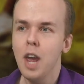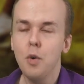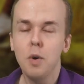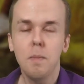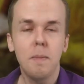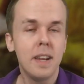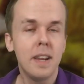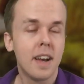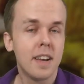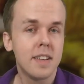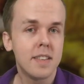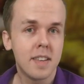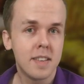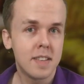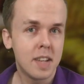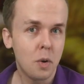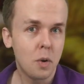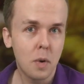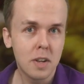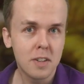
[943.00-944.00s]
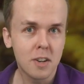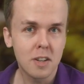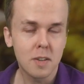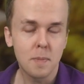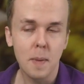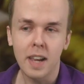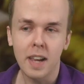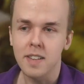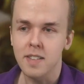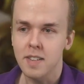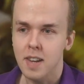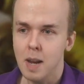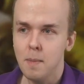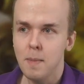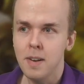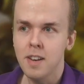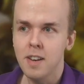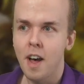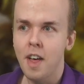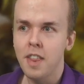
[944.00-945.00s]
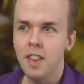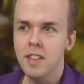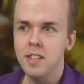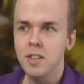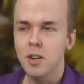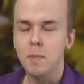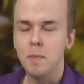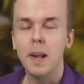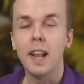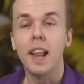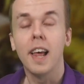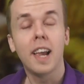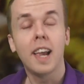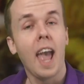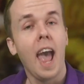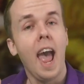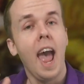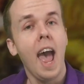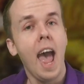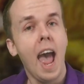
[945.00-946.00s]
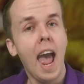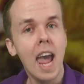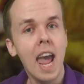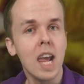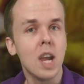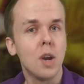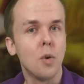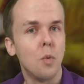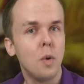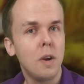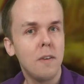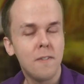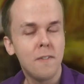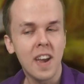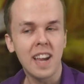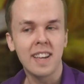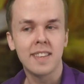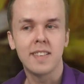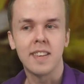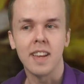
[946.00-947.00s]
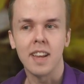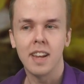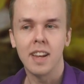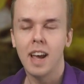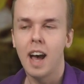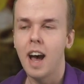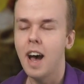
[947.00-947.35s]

it would be nice to see Wizards make a statement on this, or be like, hey, we fixed it.